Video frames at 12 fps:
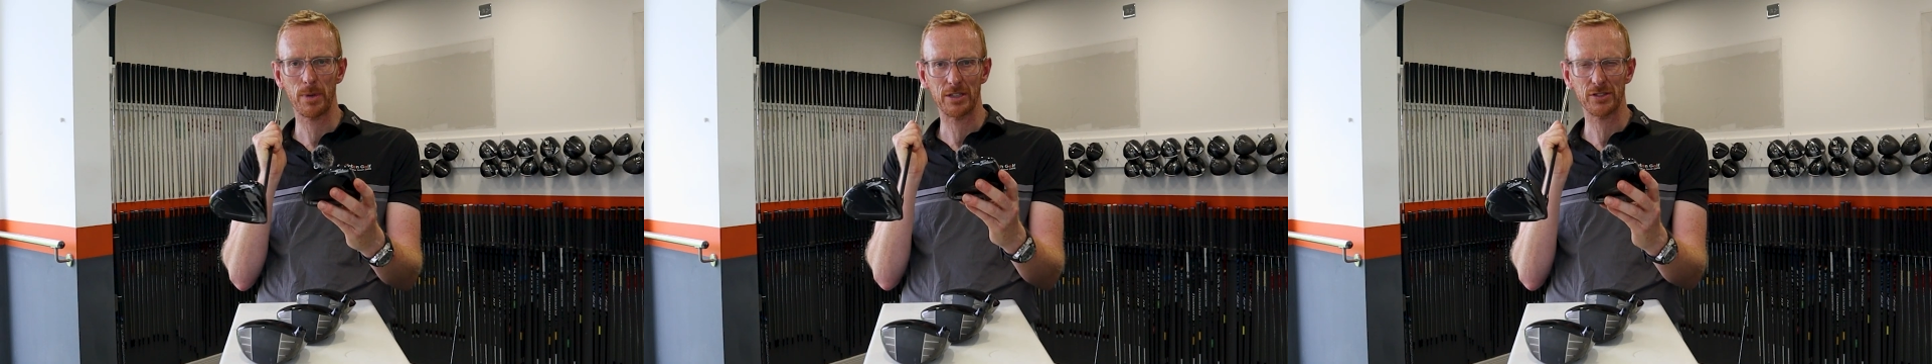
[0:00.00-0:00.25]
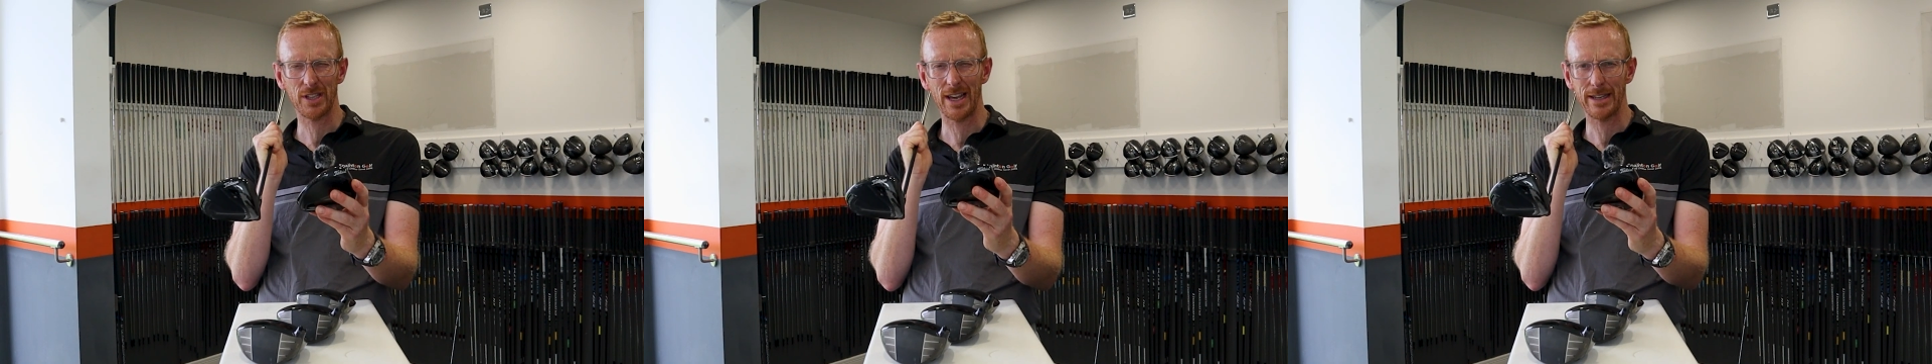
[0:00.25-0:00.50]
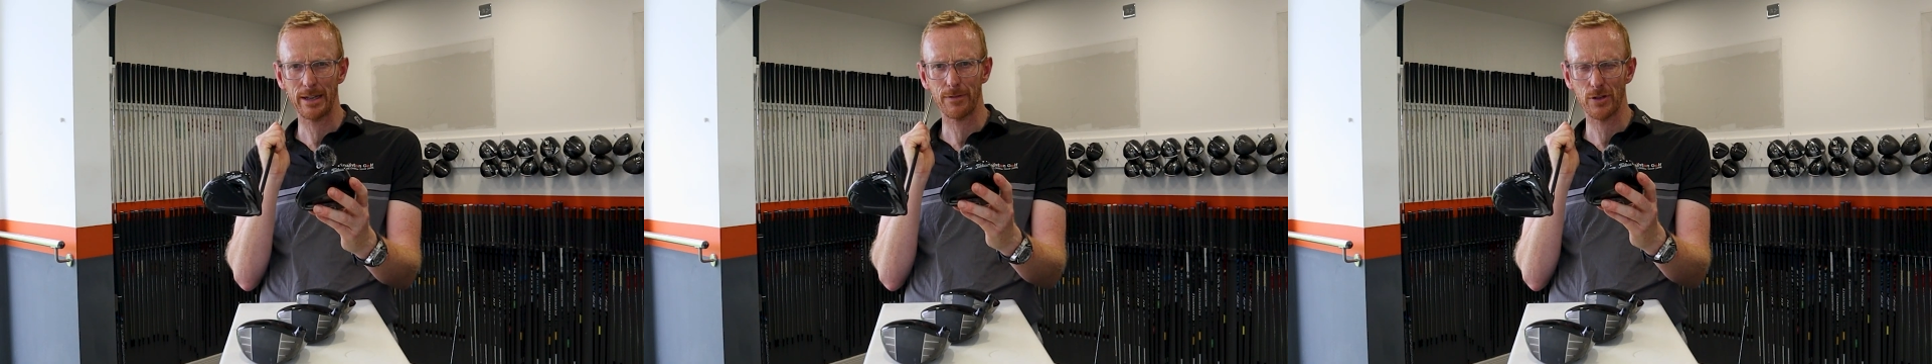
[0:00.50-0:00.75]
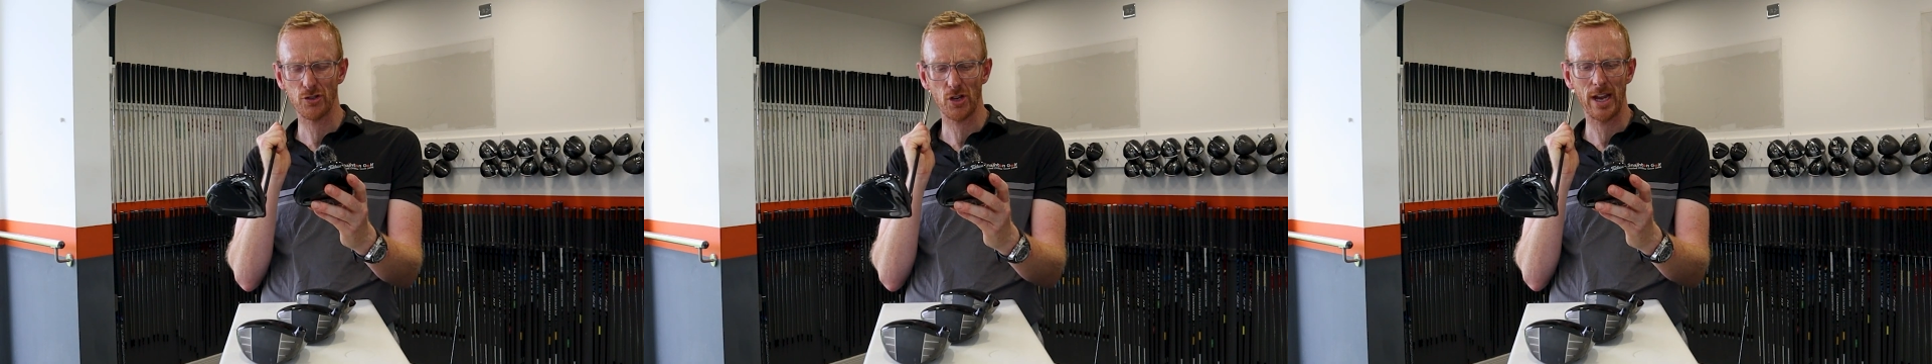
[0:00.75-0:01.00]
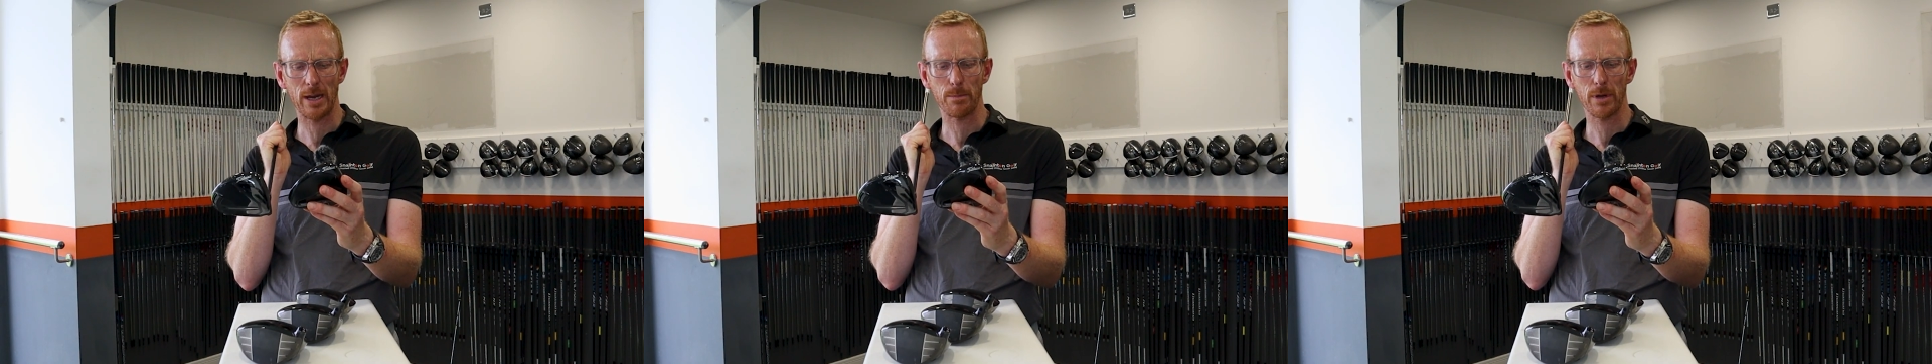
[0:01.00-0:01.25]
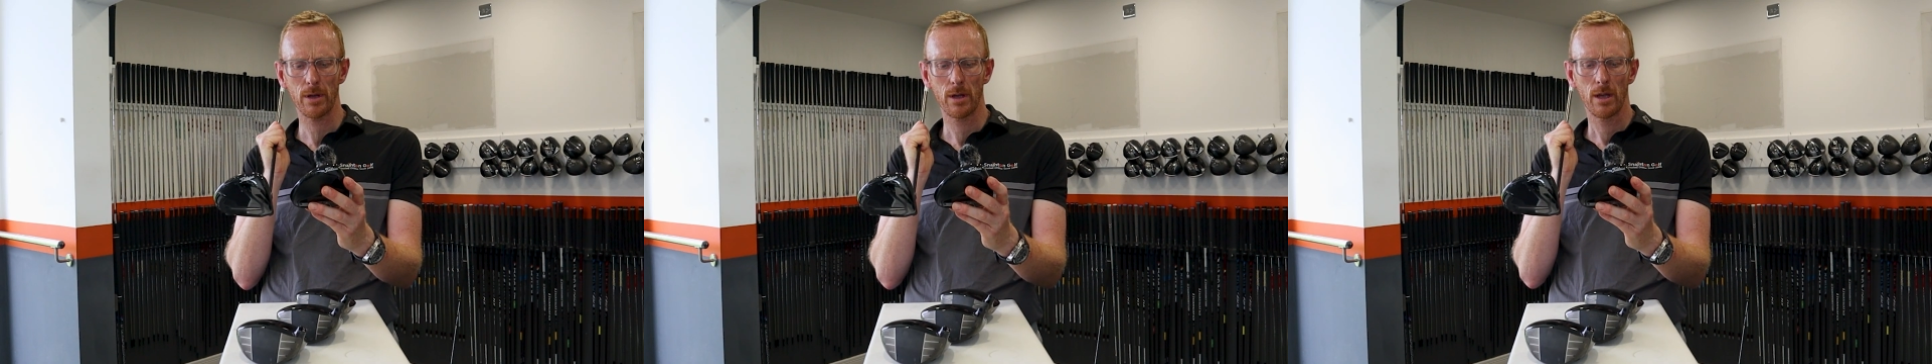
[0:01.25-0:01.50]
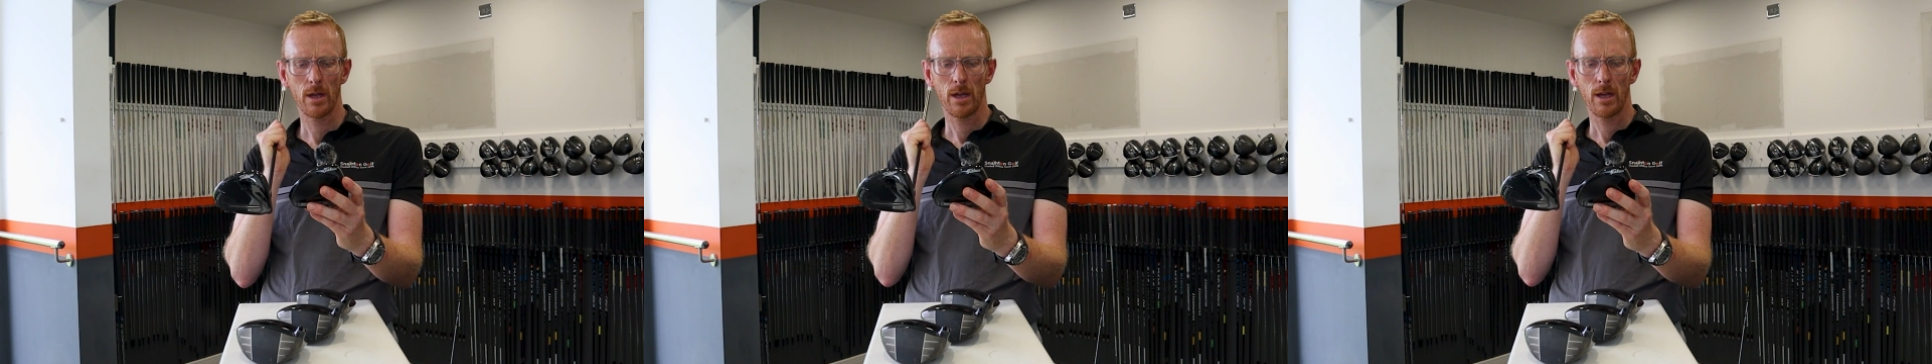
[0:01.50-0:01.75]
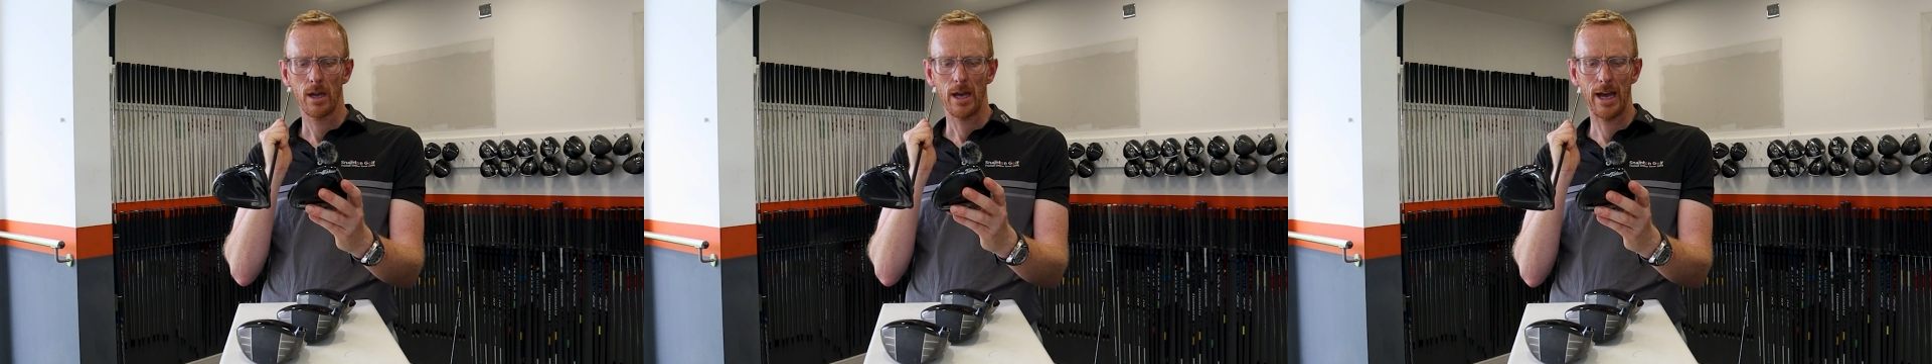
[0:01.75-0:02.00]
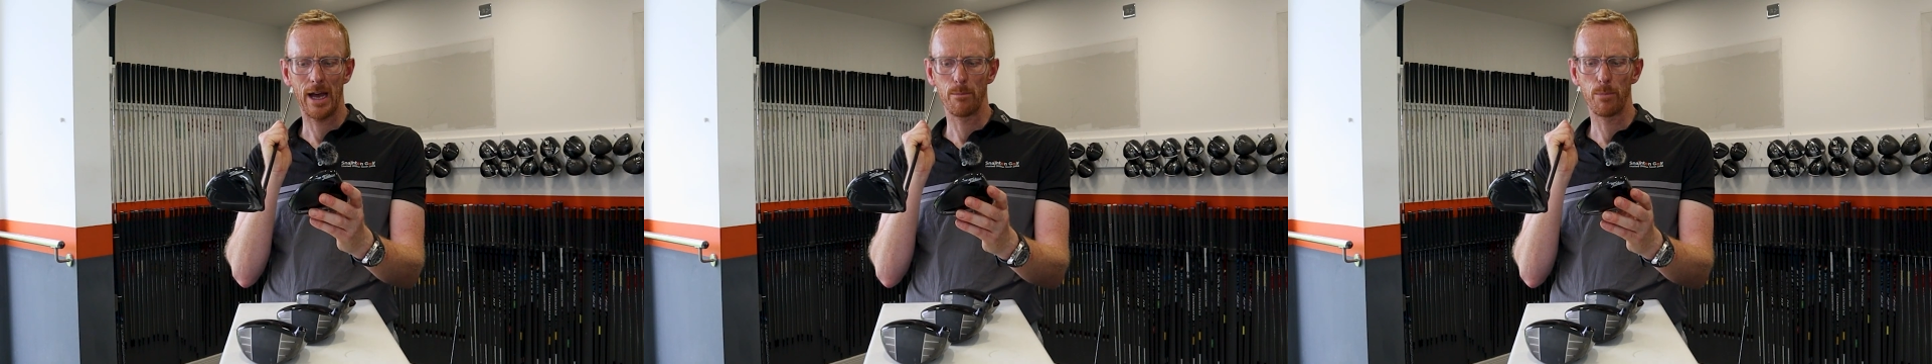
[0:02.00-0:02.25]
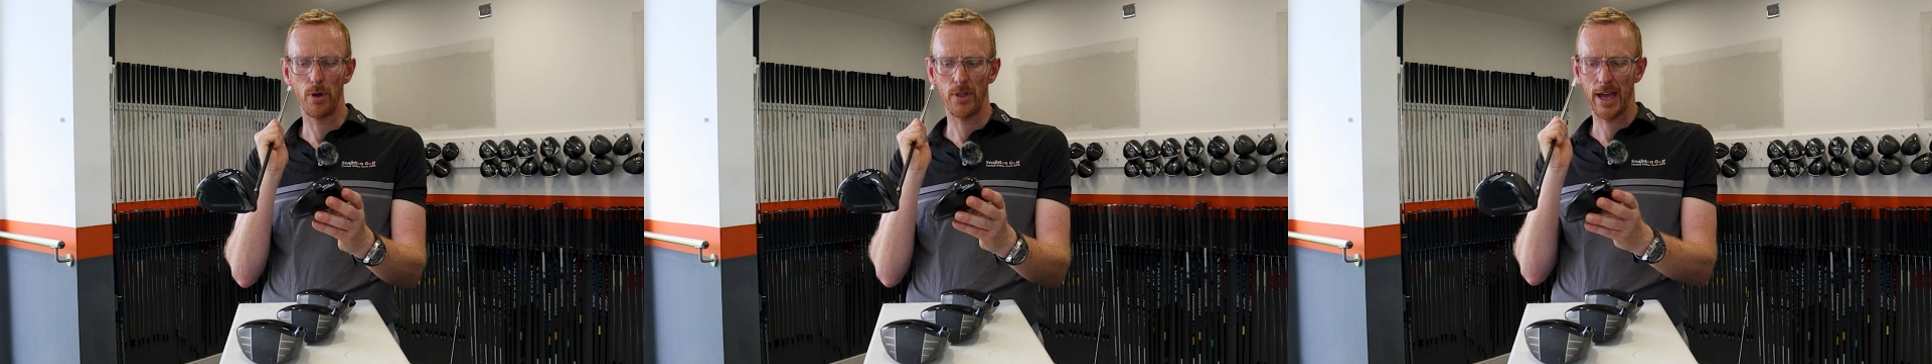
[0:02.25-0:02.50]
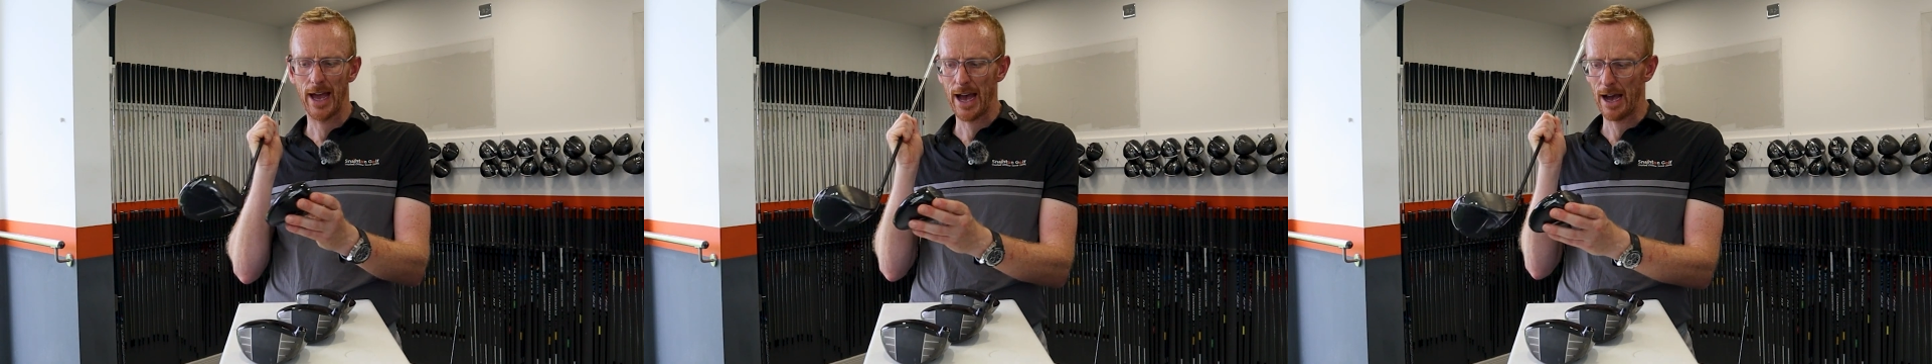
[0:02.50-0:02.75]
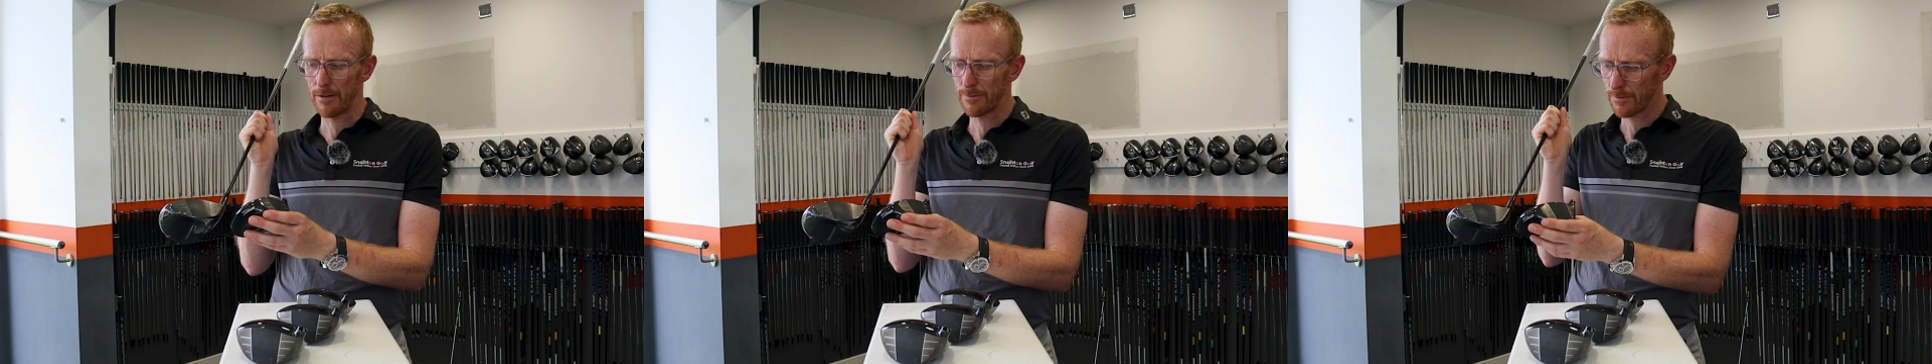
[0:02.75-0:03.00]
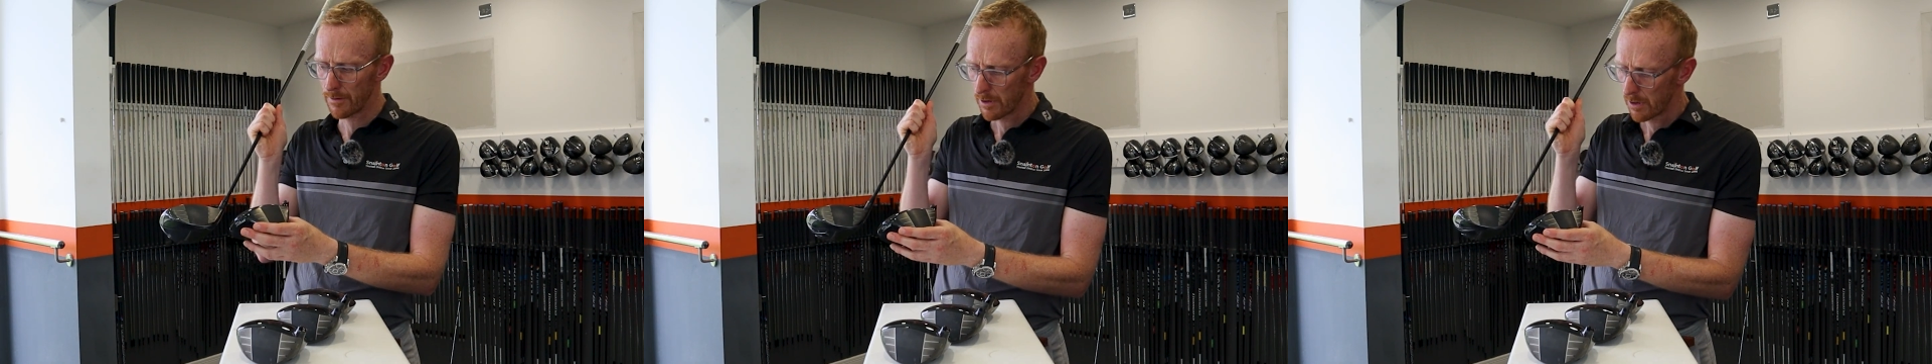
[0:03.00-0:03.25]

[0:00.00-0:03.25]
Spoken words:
it's slightly different shape, but they have